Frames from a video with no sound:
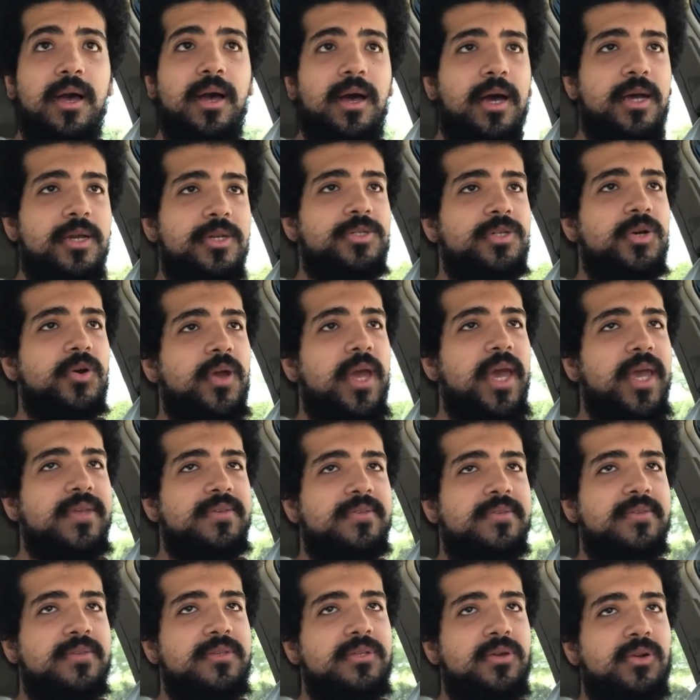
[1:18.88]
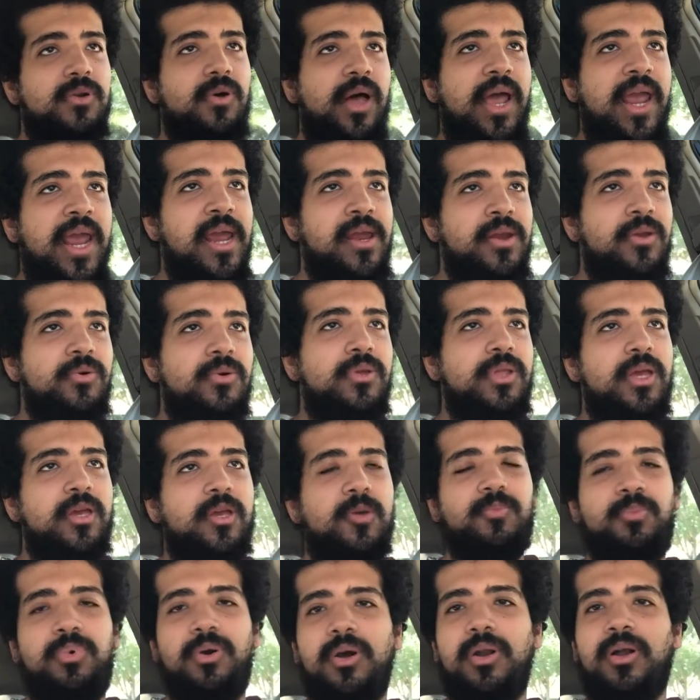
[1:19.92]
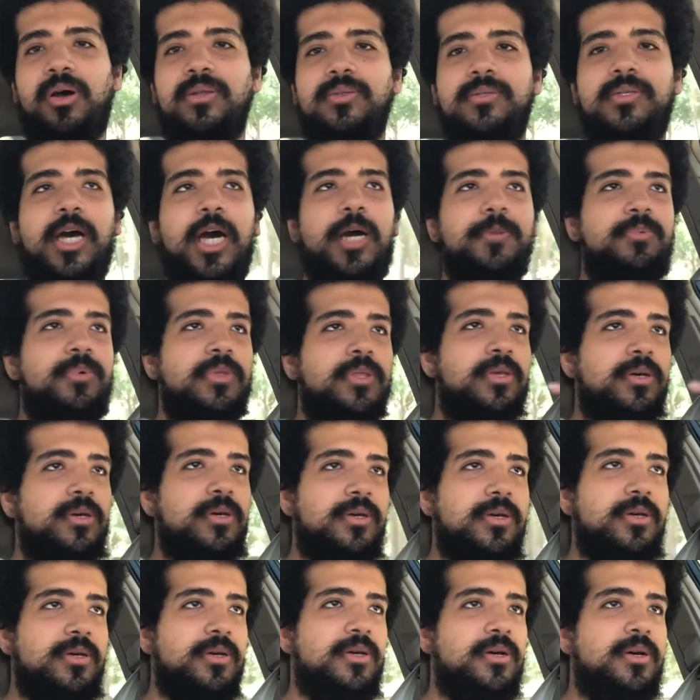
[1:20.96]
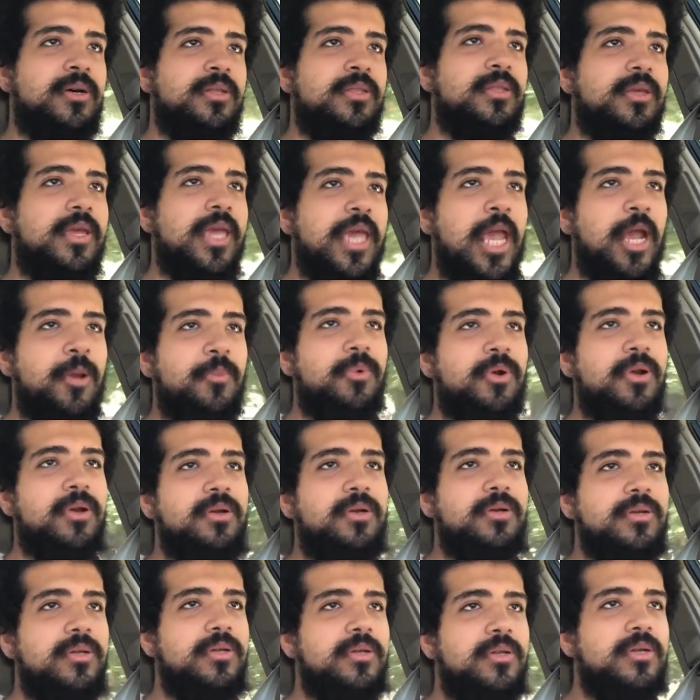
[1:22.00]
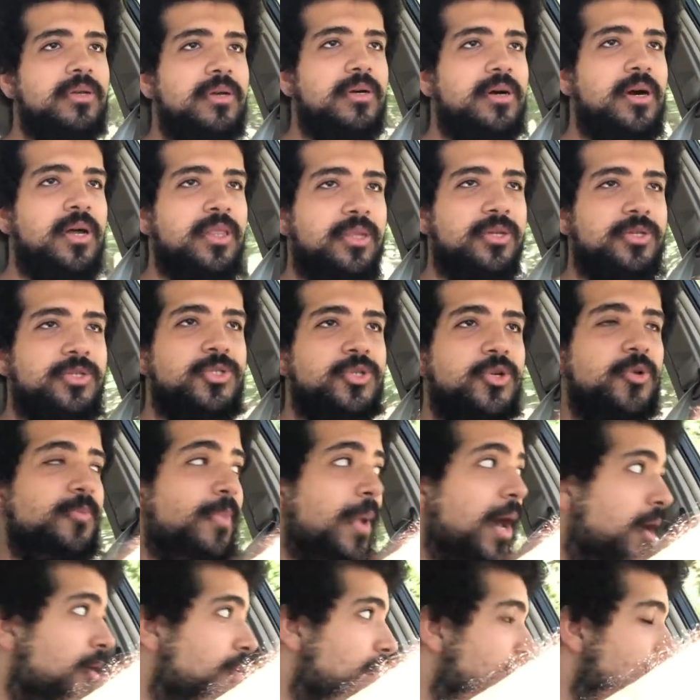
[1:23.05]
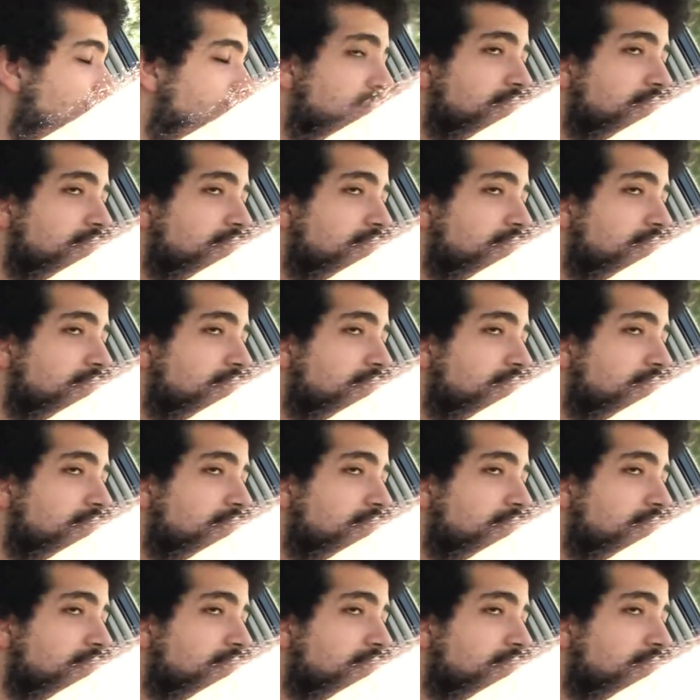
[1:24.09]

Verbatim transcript: I showcased this little handle that you put on top of the on the camera, on the shoe mount,